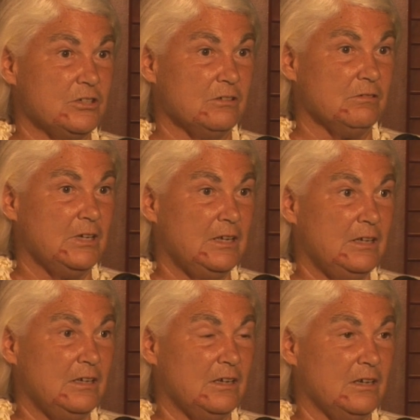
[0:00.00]
to
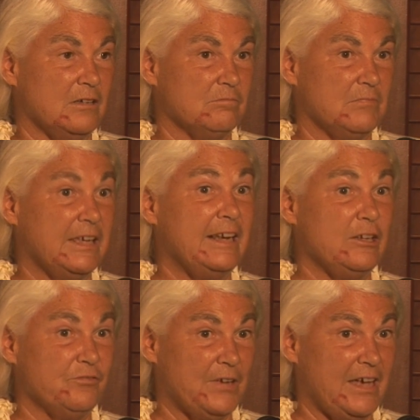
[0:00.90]

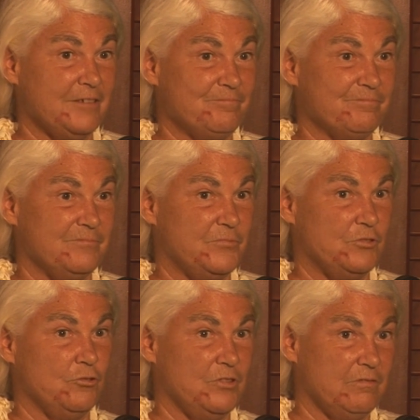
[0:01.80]
getting fat
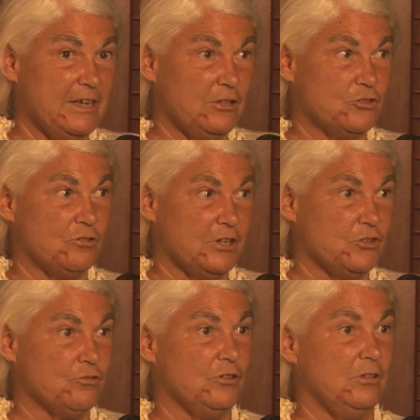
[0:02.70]
through the regulatory
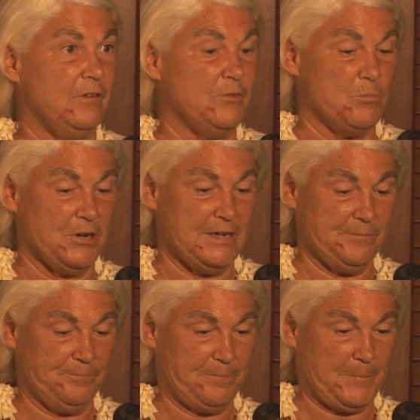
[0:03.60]
control of the
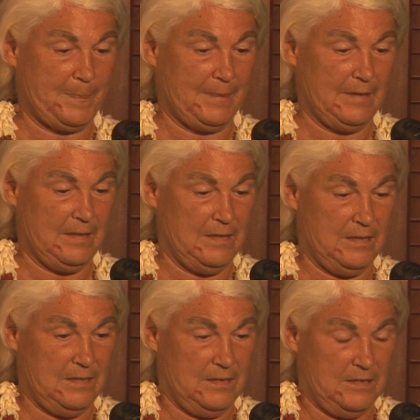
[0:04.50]
brain.
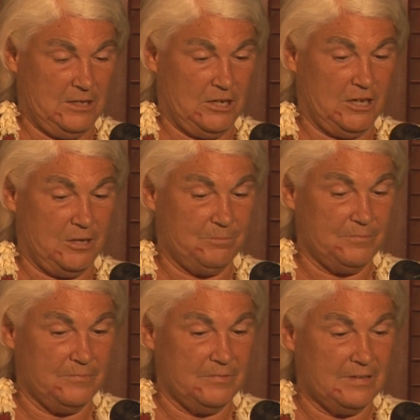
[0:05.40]

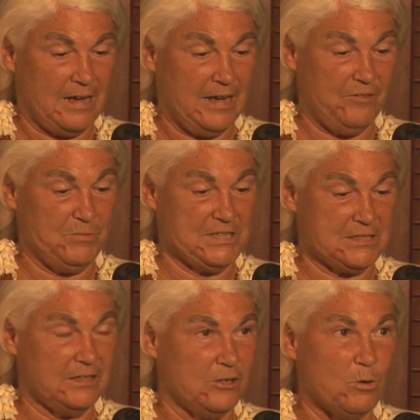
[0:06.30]
I have been
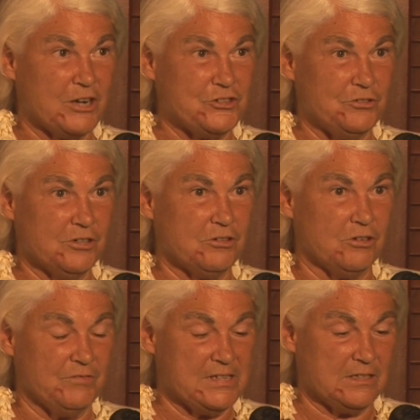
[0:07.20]
studying
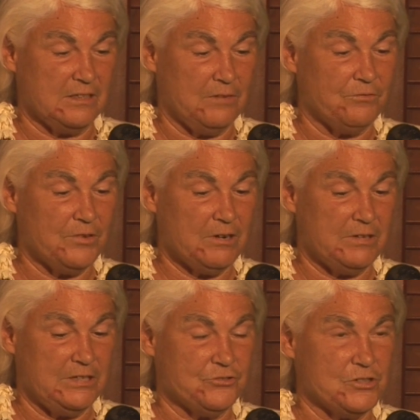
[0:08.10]
kwashiorkor recently, a
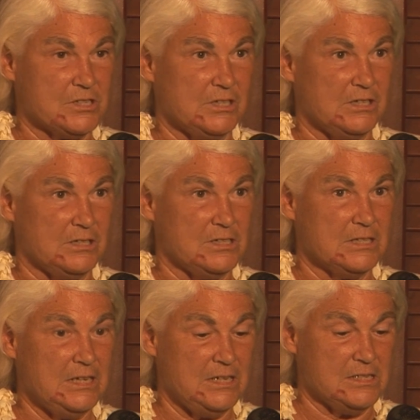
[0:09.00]
very interesting
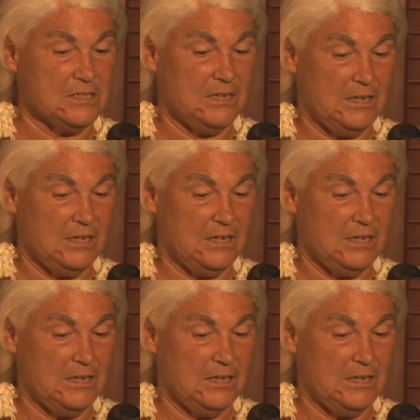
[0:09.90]
disease